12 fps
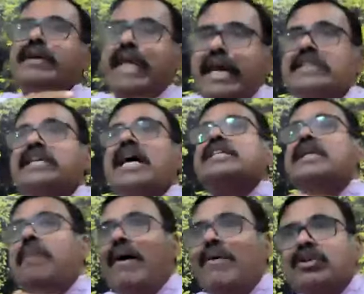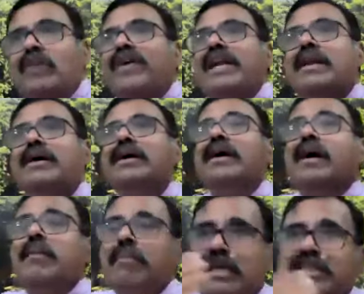Taking Sakshi Bhava is not final
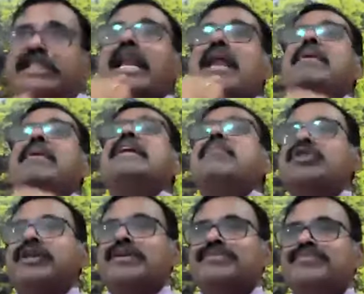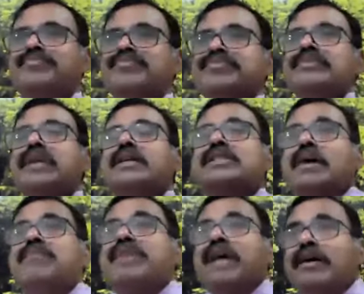because still a mental position.
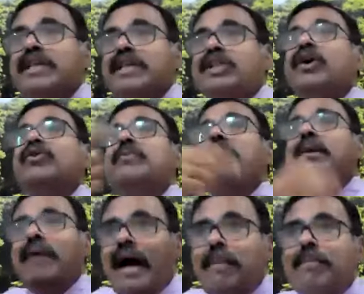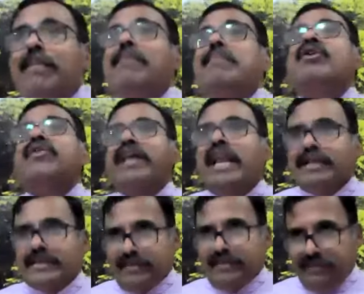Some Sakshi you have to become, I am Brahman, you have to
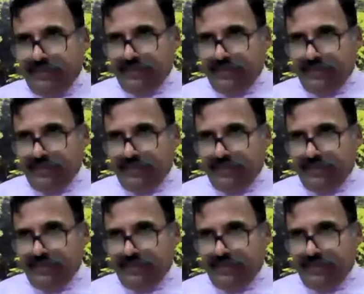realize.